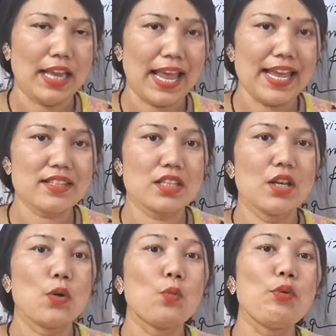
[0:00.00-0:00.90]
as
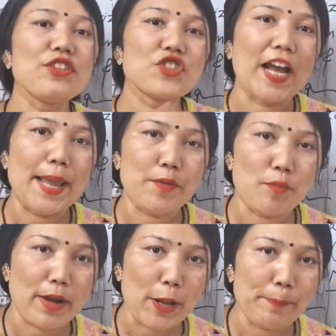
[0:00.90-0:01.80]
which type
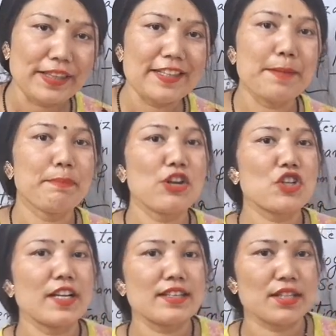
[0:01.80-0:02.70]
of myopathy the
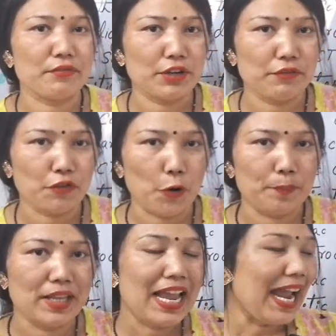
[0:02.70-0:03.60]
patient is suffering
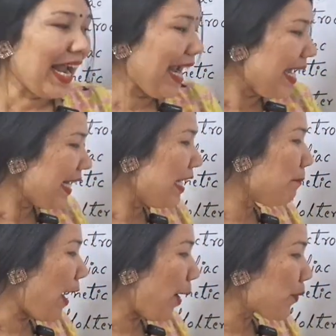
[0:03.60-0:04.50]
from. And
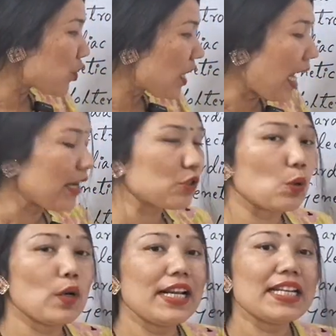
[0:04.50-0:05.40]
in biopsy
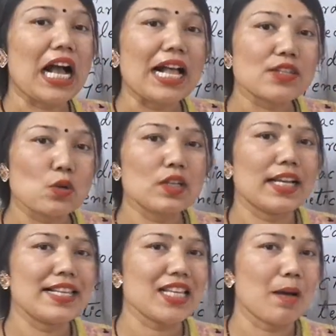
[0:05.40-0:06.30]
also, it also
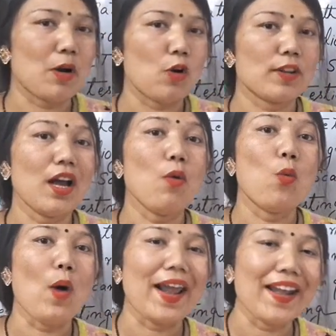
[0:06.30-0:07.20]
tells about the
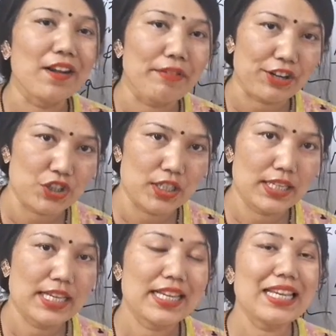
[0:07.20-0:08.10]
viral
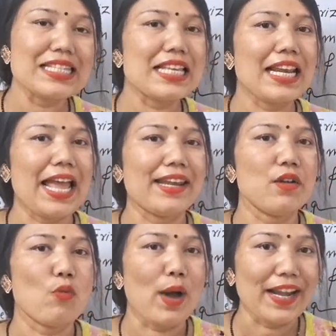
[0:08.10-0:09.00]
infection. Is there any
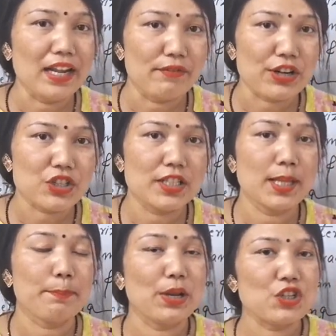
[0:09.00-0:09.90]
viral infection
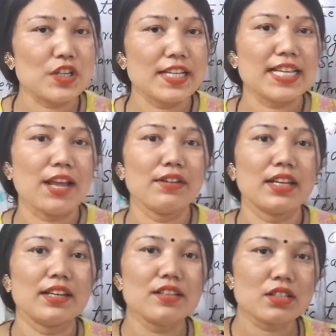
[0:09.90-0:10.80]
the patient is
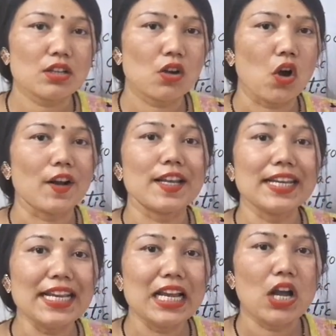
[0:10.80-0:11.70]
having in his
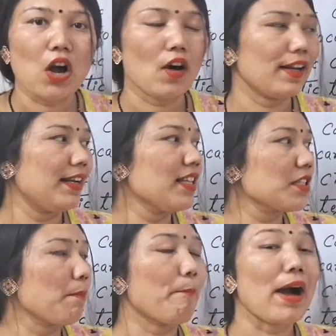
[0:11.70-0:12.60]
coronary or in
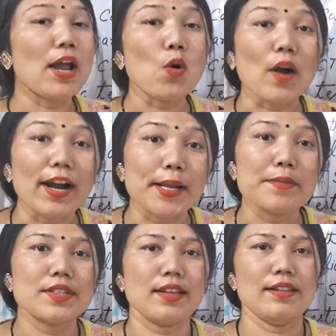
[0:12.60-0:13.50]
his
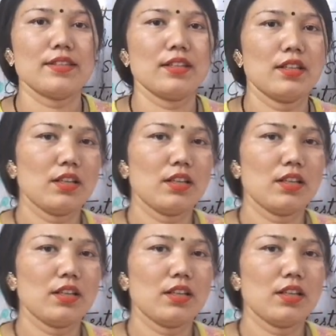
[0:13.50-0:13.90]
myocardium cells?